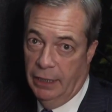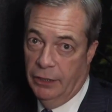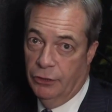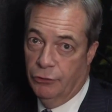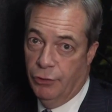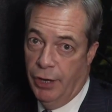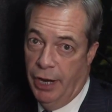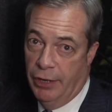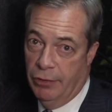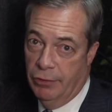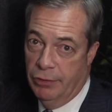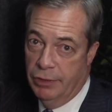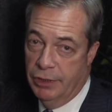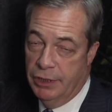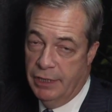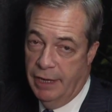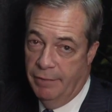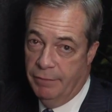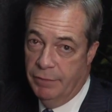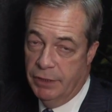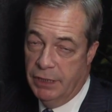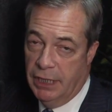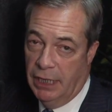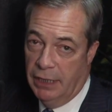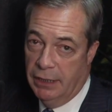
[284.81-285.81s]

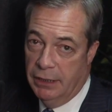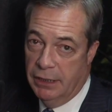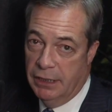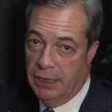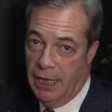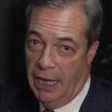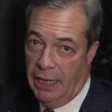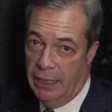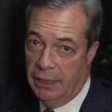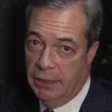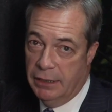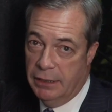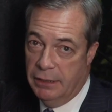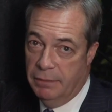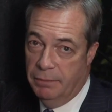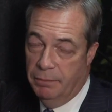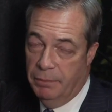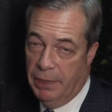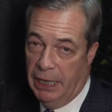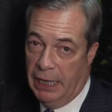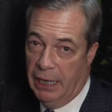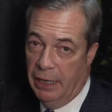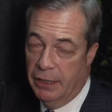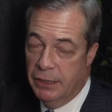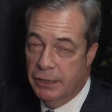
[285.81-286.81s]
317 seats,
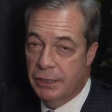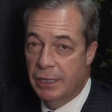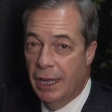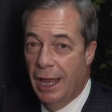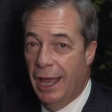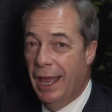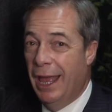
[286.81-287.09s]
because